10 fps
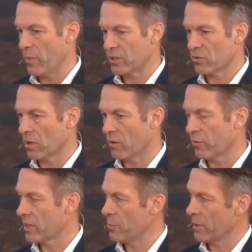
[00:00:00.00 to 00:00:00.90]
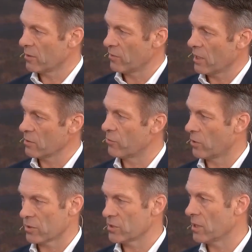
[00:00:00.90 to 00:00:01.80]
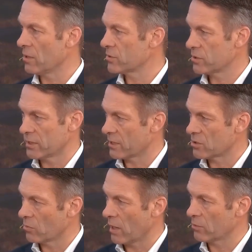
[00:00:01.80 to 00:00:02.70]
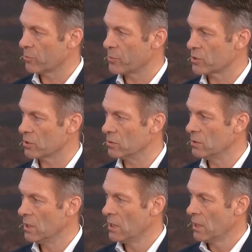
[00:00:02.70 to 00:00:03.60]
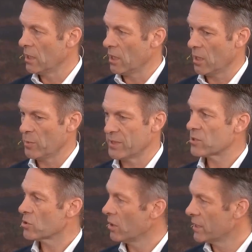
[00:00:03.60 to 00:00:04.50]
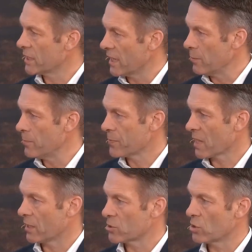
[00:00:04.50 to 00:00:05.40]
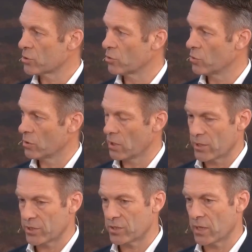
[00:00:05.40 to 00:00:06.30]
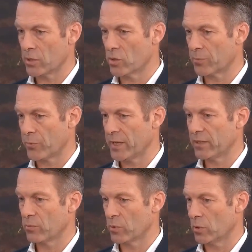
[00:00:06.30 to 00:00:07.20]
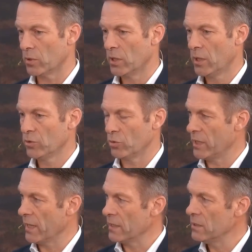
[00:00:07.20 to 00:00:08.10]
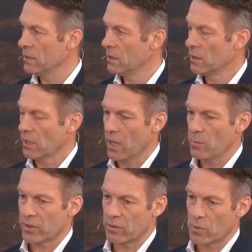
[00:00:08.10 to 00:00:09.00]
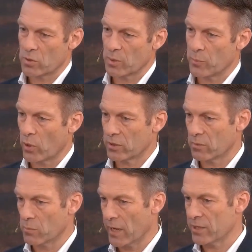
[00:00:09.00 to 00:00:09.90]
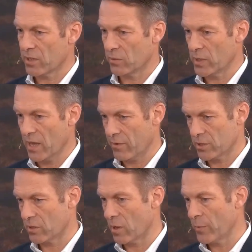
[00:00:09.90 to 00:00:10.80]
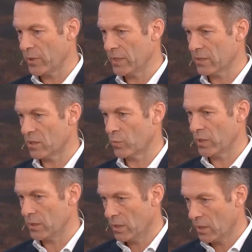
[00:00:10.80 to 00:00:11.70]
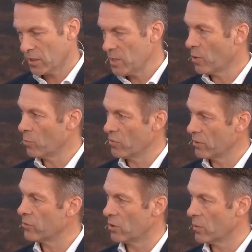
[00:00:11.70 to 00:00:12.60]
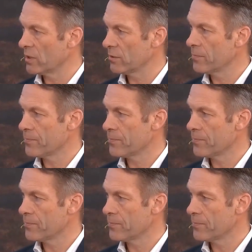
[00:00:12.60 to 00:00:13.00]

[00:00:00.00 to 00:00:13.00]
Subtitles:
better off keeping the value for ourselves, that's the route to pursue. But that's all in the game. It's also, to a large extent, not predictable today. But the most important mindset we have as a company is that we keep on moving forward.